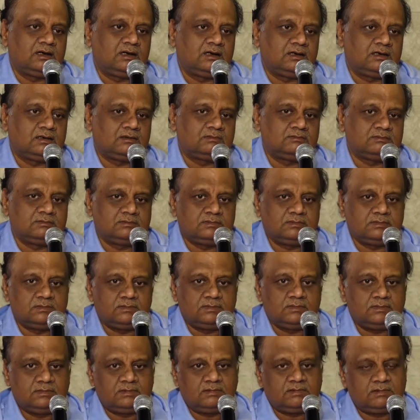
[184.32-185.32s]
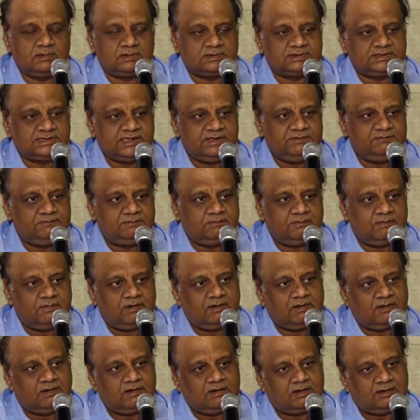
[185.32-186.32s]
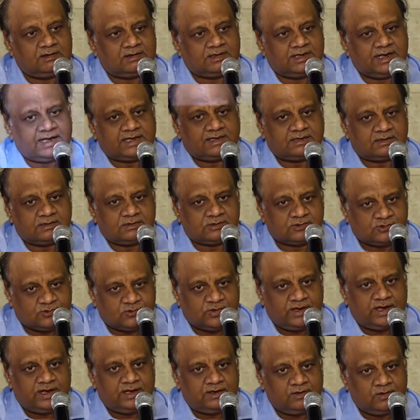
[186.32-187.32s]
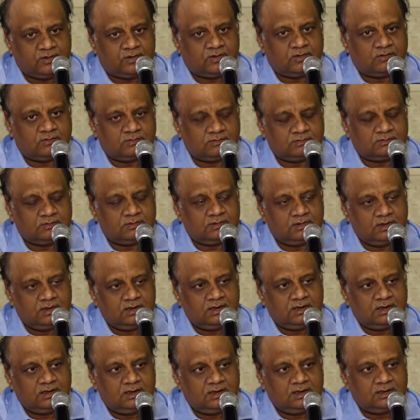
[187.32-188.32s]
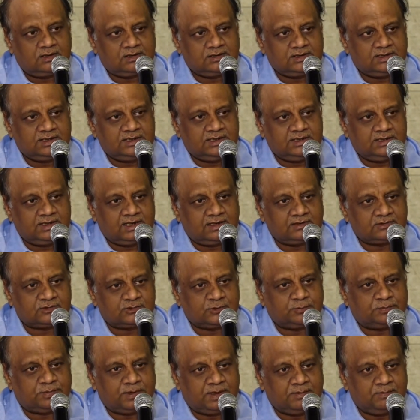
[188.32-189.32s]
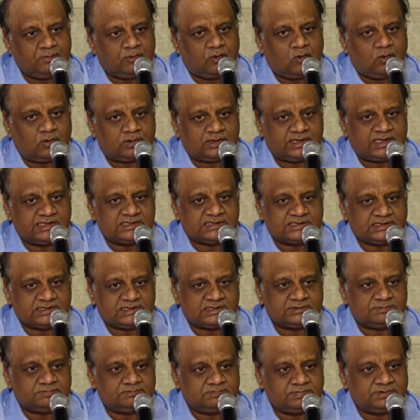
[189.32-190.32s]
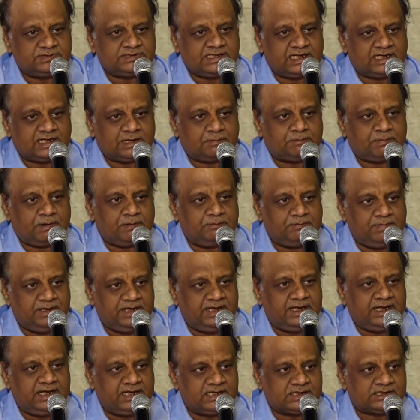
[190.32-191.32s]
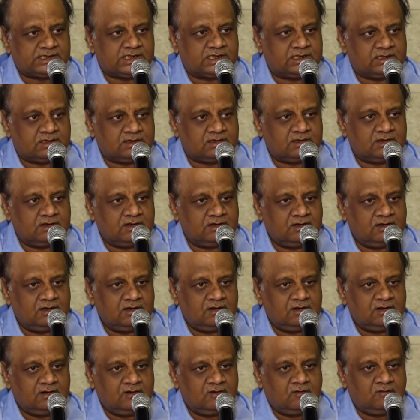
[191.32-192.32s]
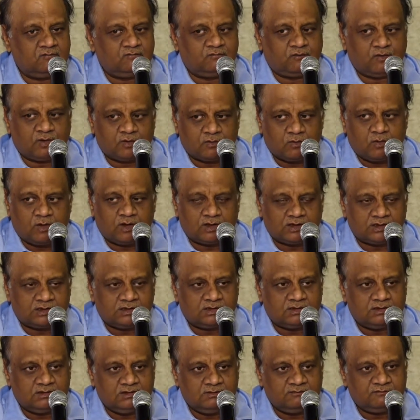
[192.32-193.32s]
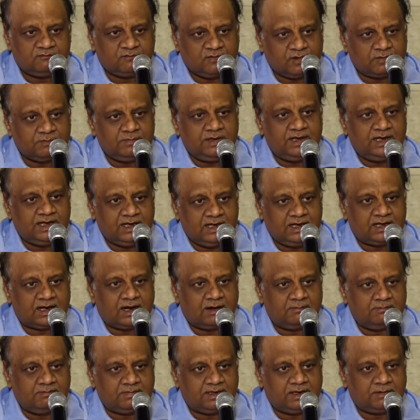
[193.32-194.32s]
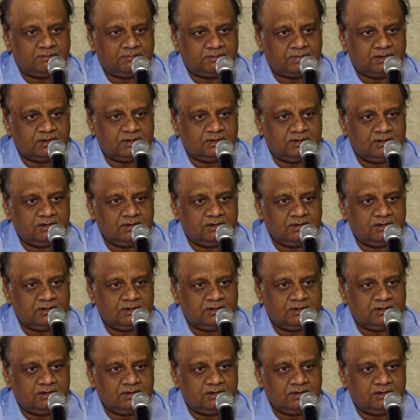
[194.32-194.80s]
uh, see, uh, take today, you know, the Supreme Court has set up a mediation for what? For building a Ram temple.